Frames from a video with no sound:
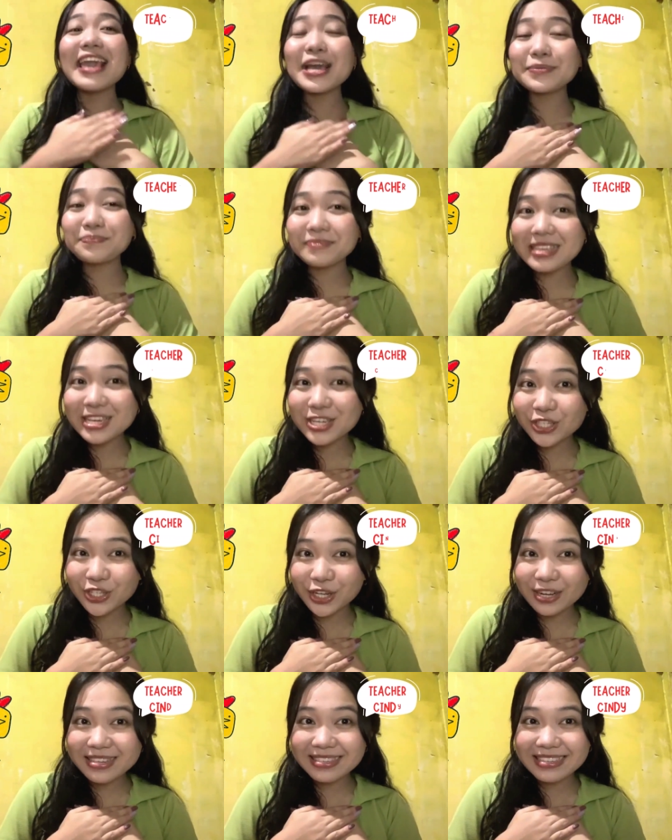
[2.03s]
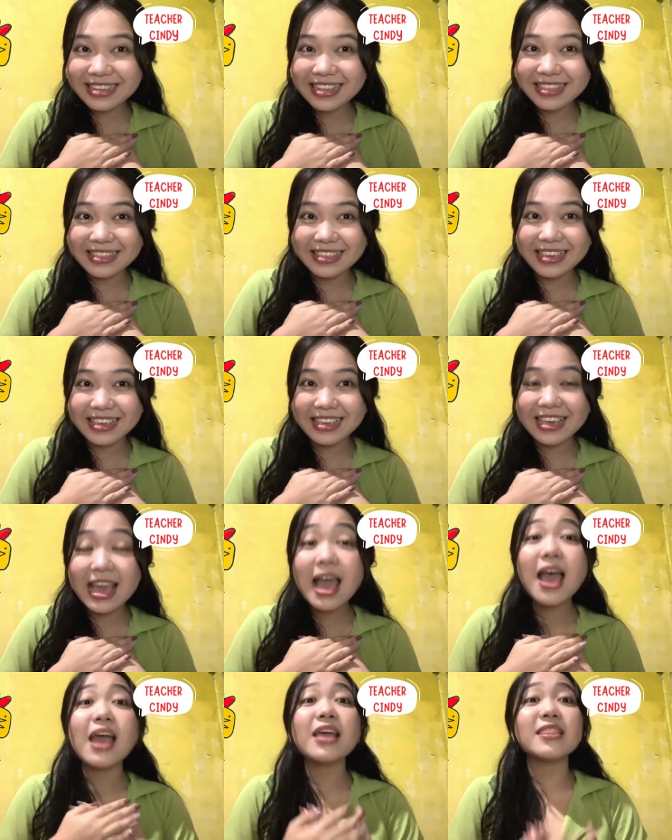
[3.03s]
am teacher Cindy
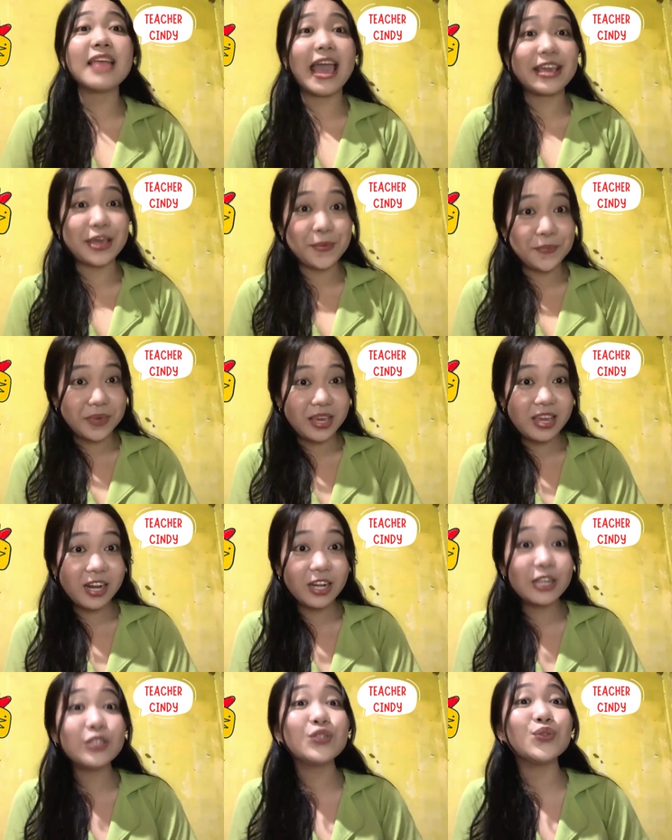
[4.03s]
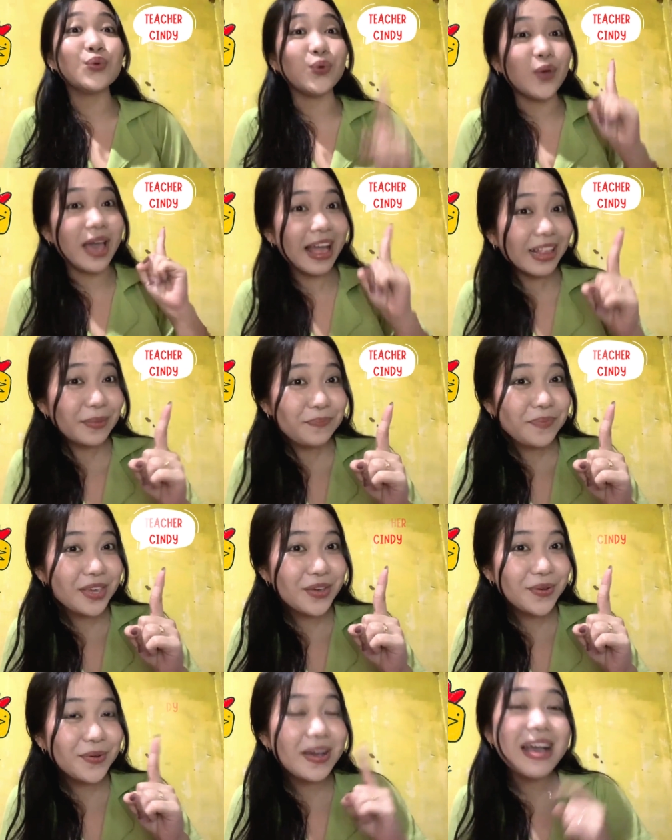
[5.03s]
and I am here to help
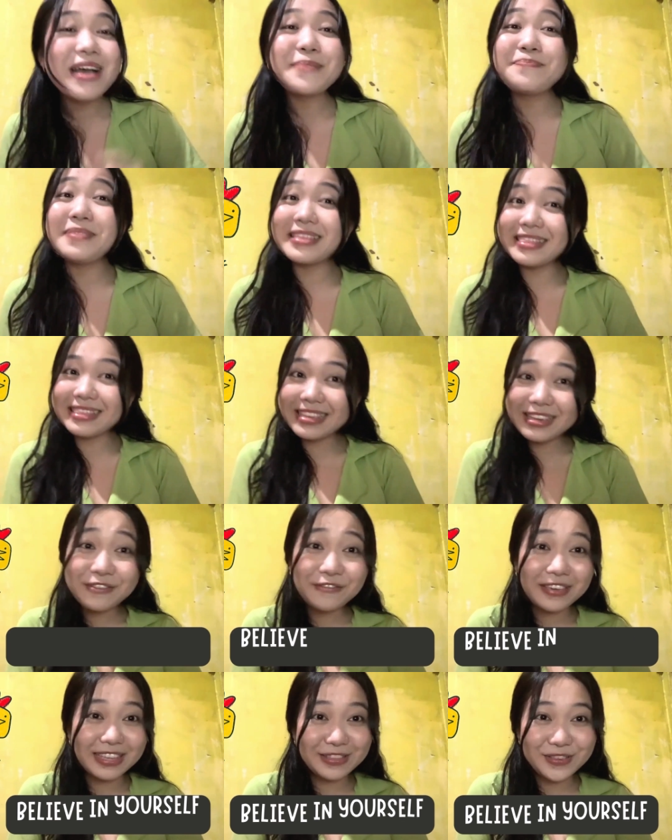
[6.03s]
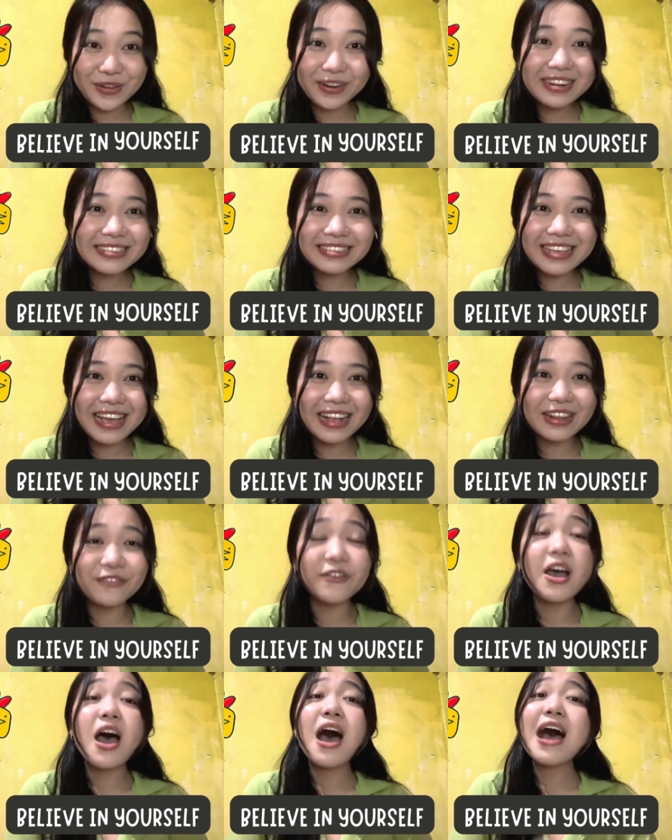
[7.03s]
you believe in yourself
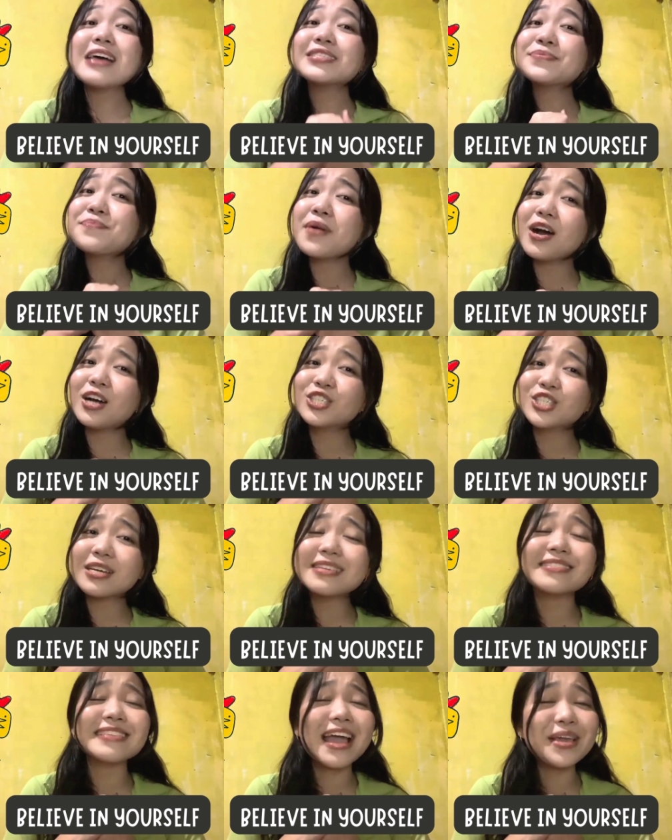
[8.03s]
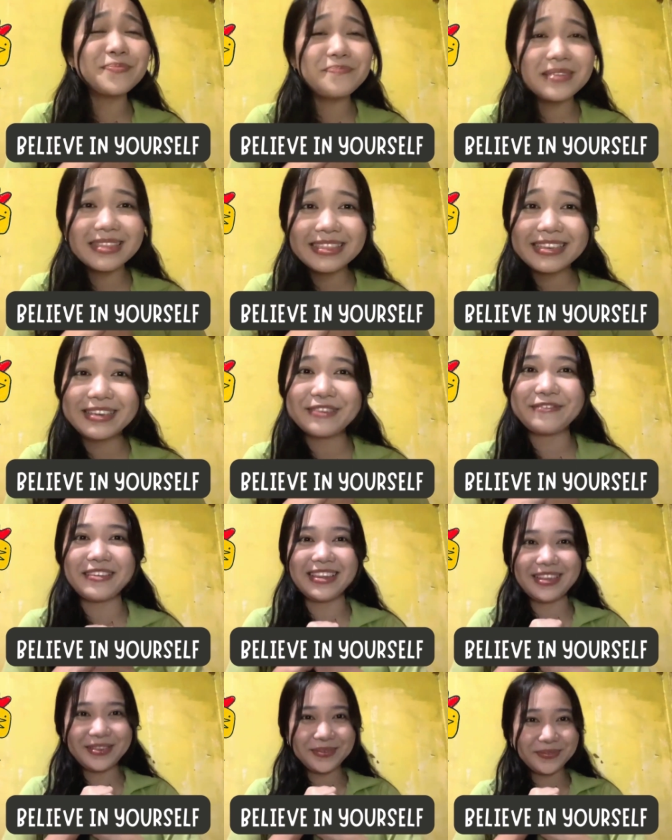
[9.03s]
as much as I believe in
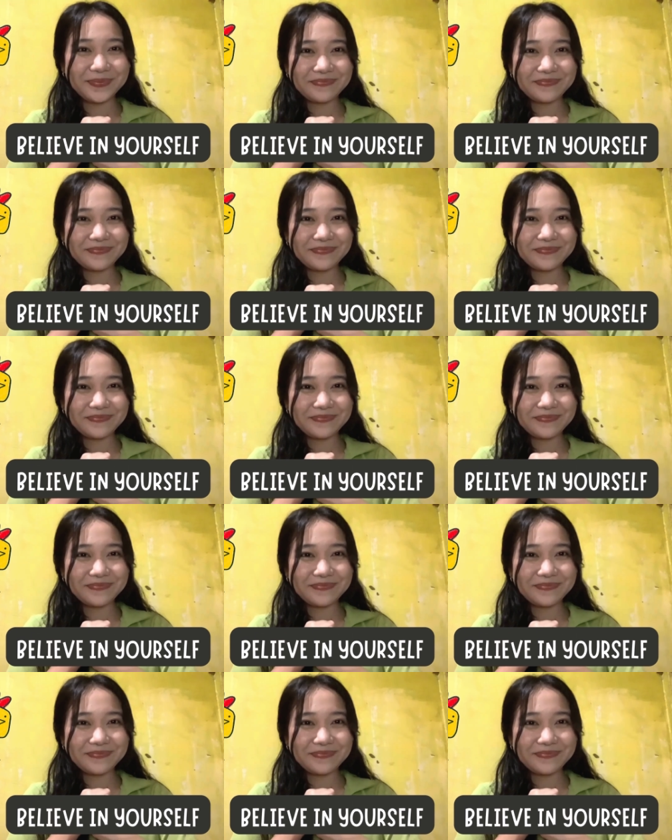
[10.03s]
you.